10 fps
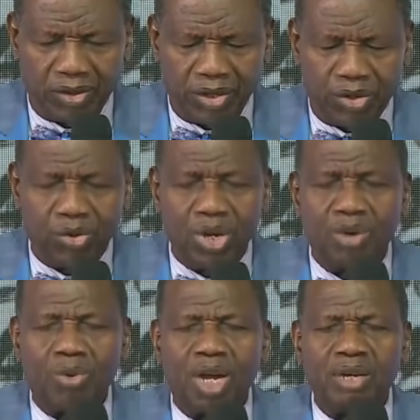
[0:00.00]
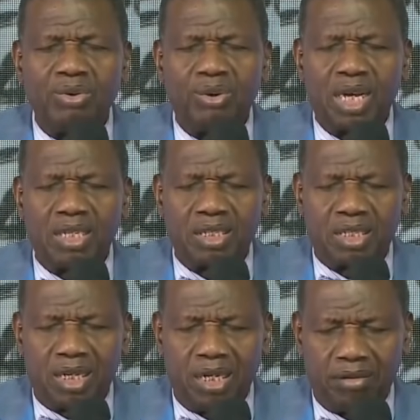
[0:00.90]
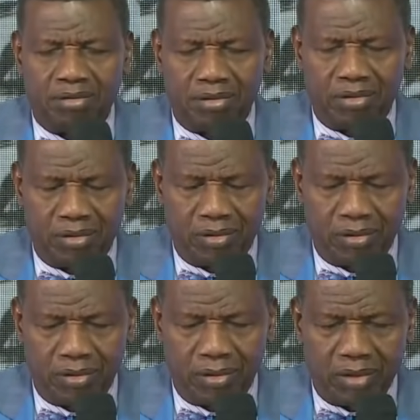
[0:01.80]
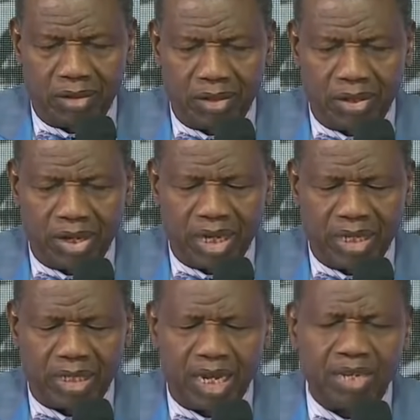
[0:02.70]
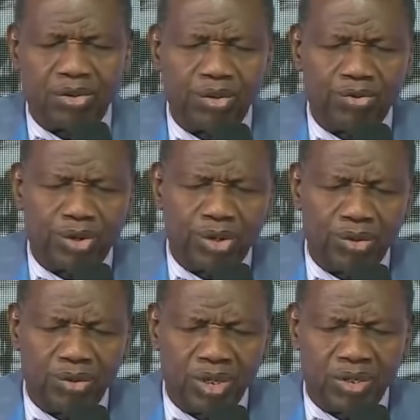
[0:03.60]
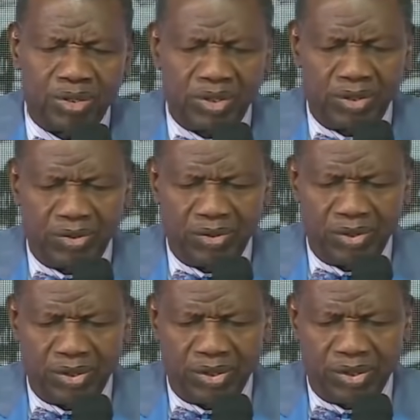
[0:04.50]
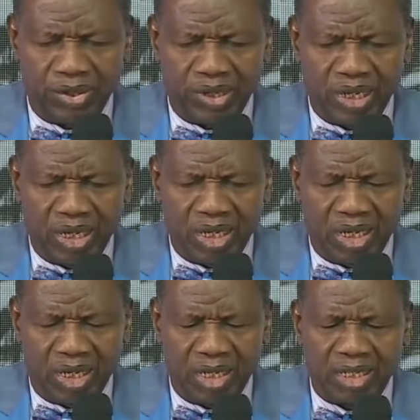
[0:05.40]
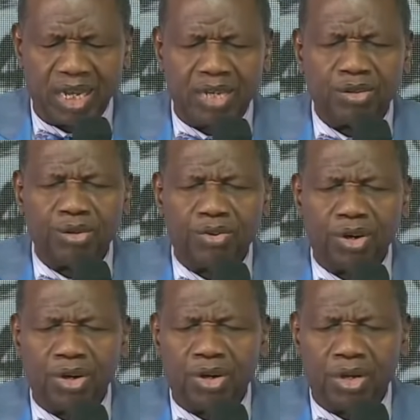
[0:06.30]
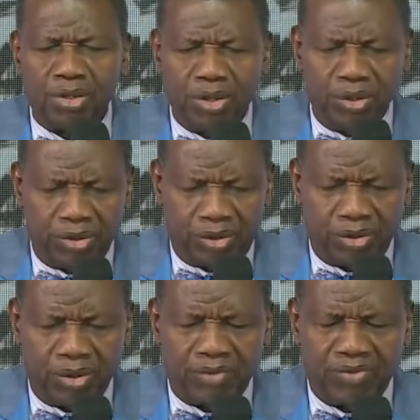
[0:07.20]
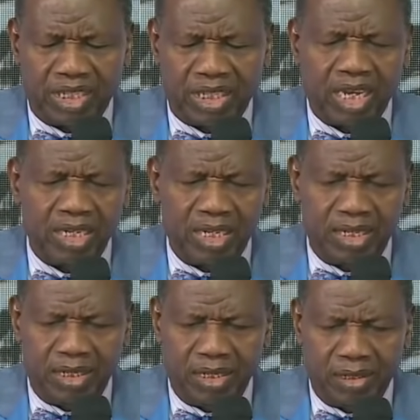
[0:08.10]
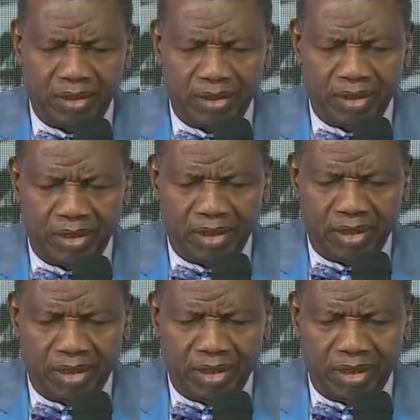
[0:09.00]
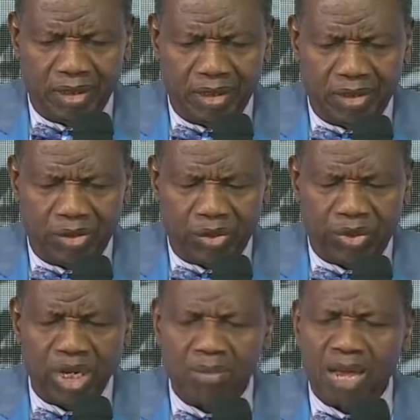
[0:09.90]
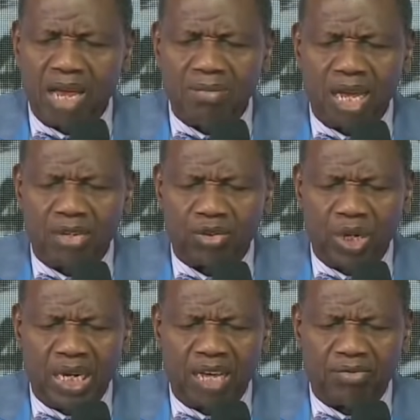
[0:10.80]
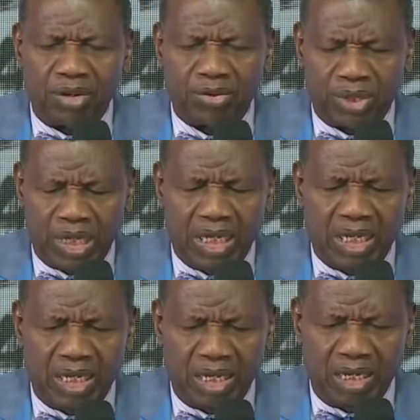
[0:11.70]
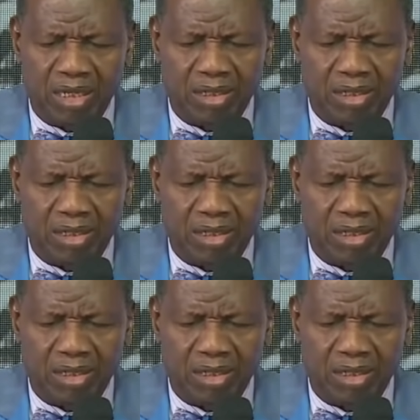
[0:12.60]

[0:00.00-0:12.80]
the only one who can save, I thank you for your word, and I thank you for all those who have decided to say bye-bye to a life of sin,